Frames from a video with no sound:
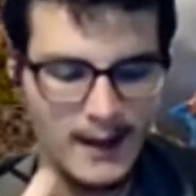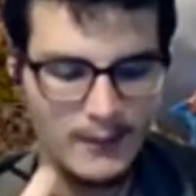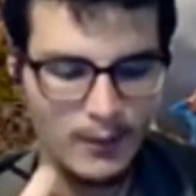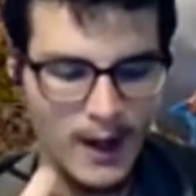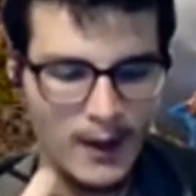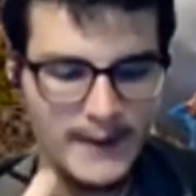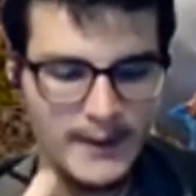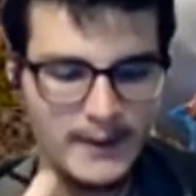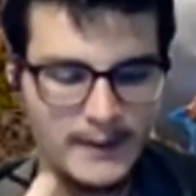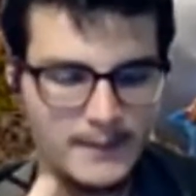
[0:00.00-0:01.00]
how
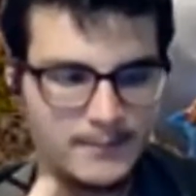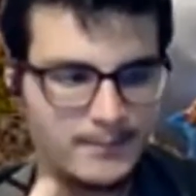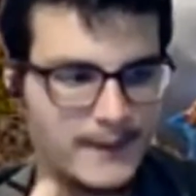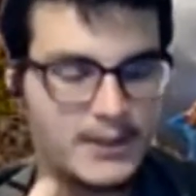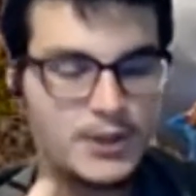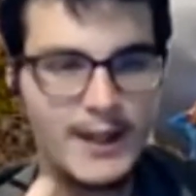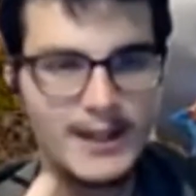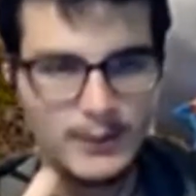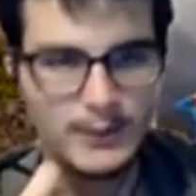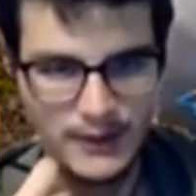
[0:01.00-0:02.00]
they
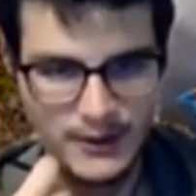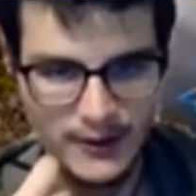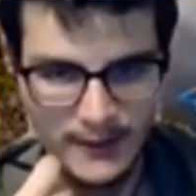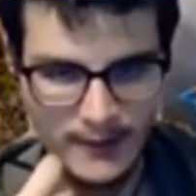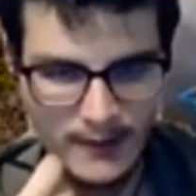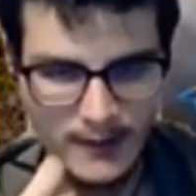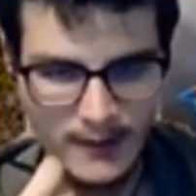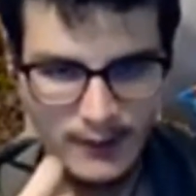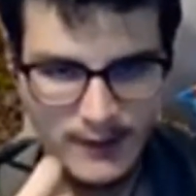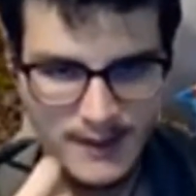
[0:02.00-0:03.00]
interact with each other.
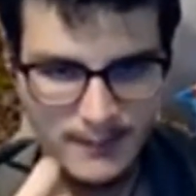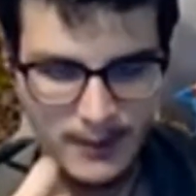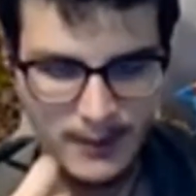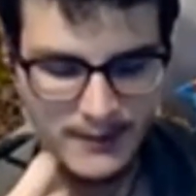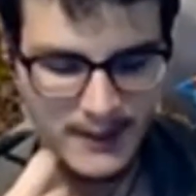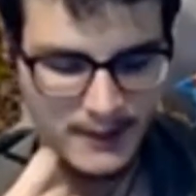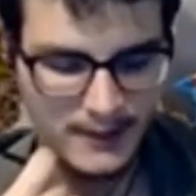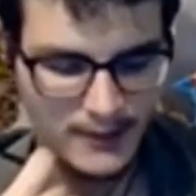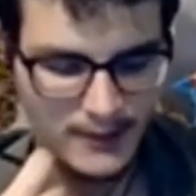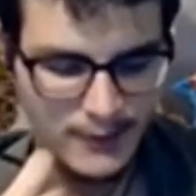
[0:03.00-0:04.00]
For example, the
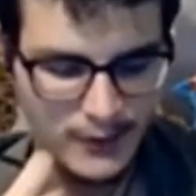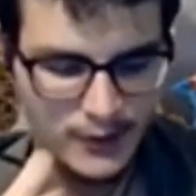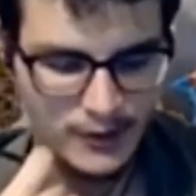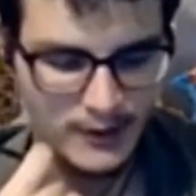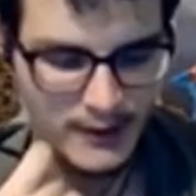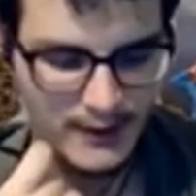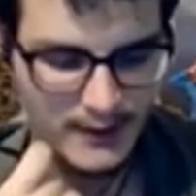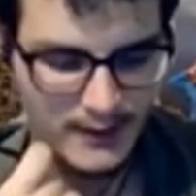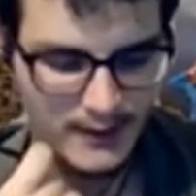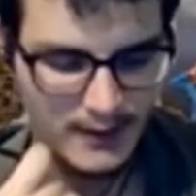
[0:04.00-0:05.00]
botanicals, if you just look at
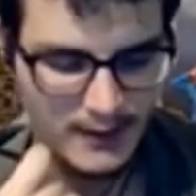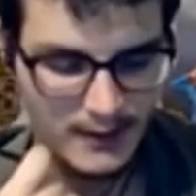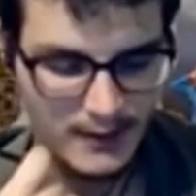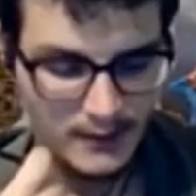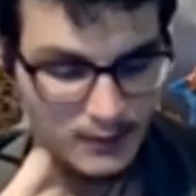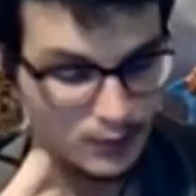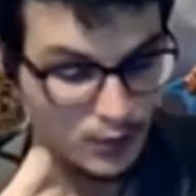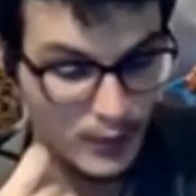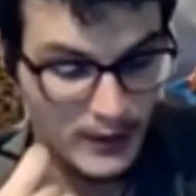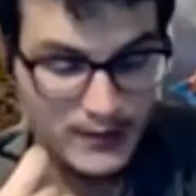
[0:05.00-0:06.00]
that, just
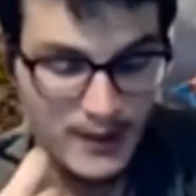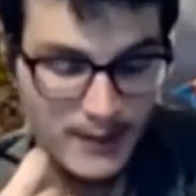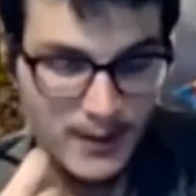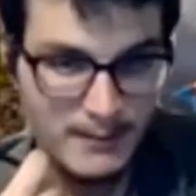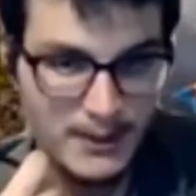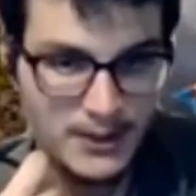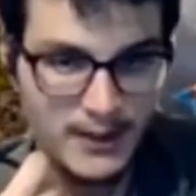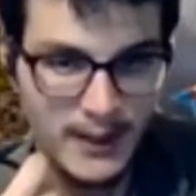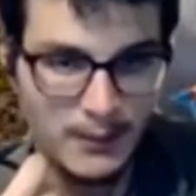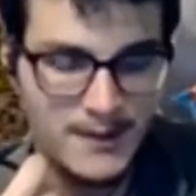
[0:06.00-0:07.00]
quick example, I mentioned
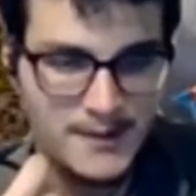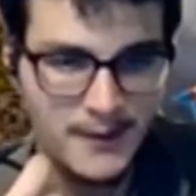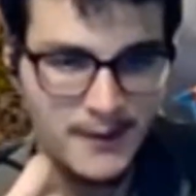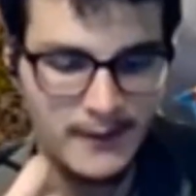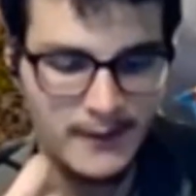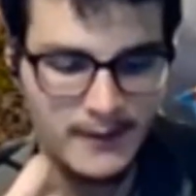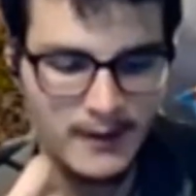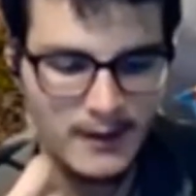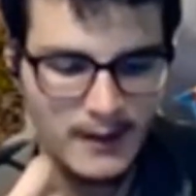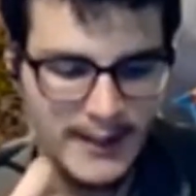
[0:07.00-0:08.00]
ayahuasca earlier.
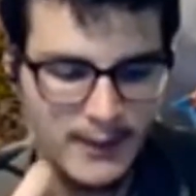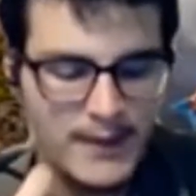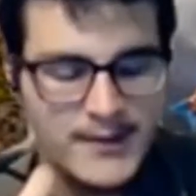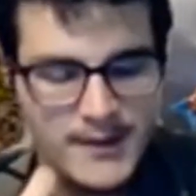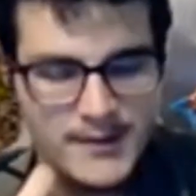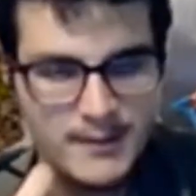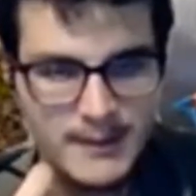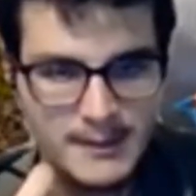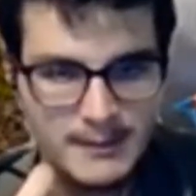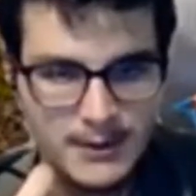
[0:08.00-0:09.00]
Ayahuasca is a
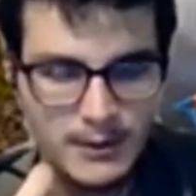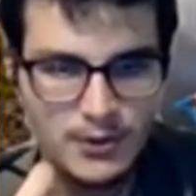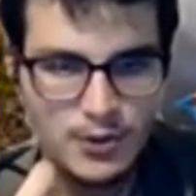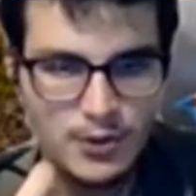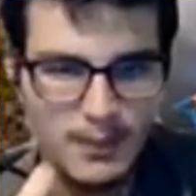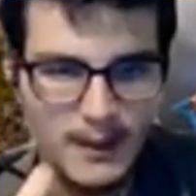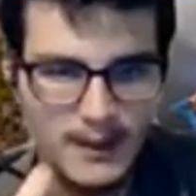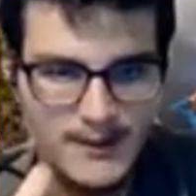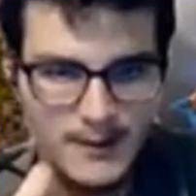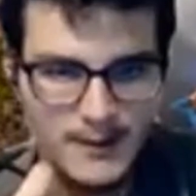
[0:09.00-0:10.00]
mix between two
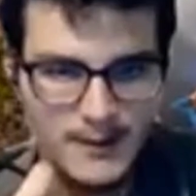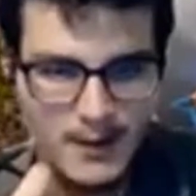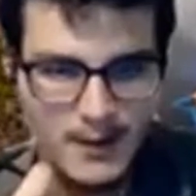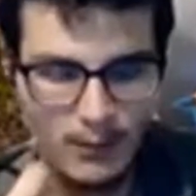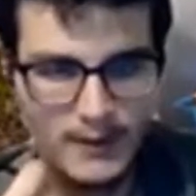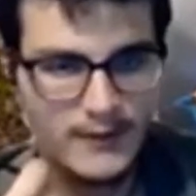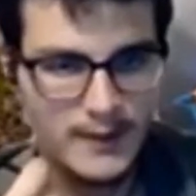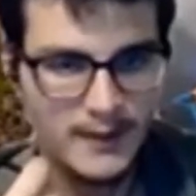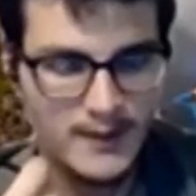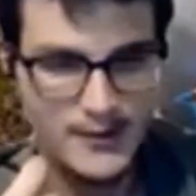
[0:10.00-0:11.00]
plants. One of them
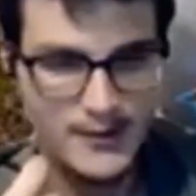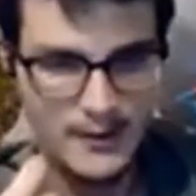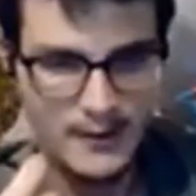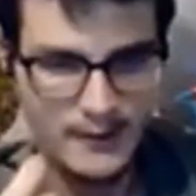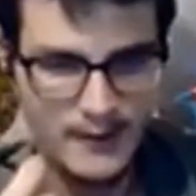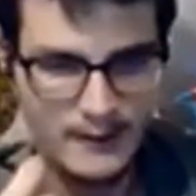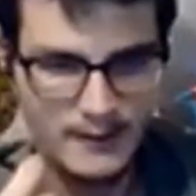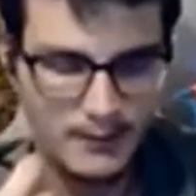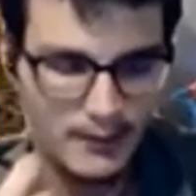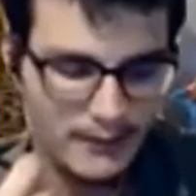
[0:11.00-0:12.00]
has a certain effect,
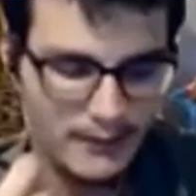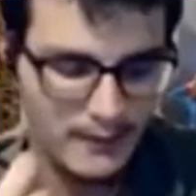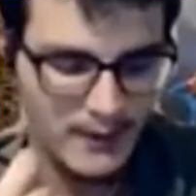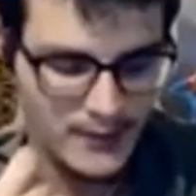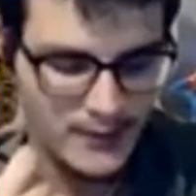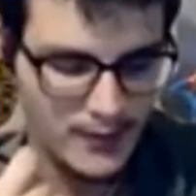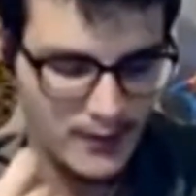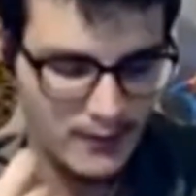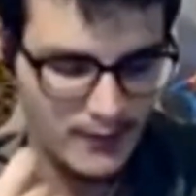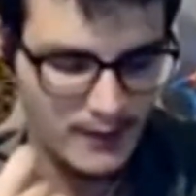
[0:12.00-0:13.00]
one of them has a certain
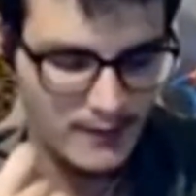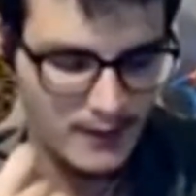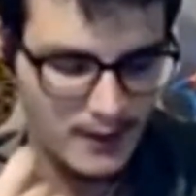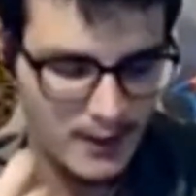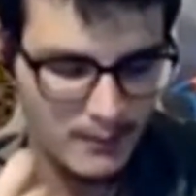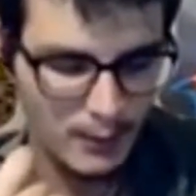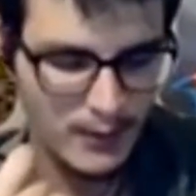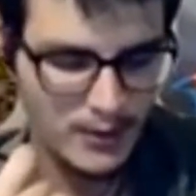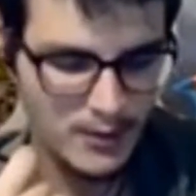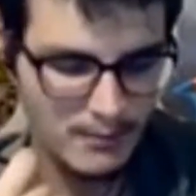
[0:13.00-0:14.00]
effect, but when you
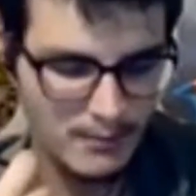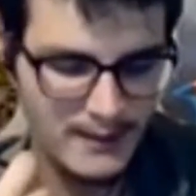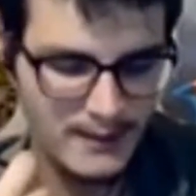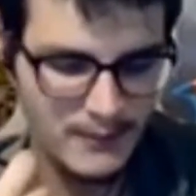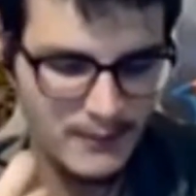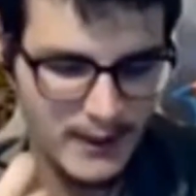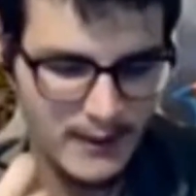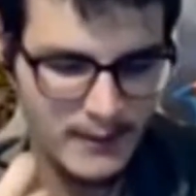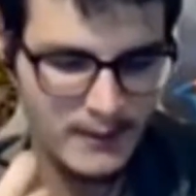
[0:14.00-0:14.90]
combine them together,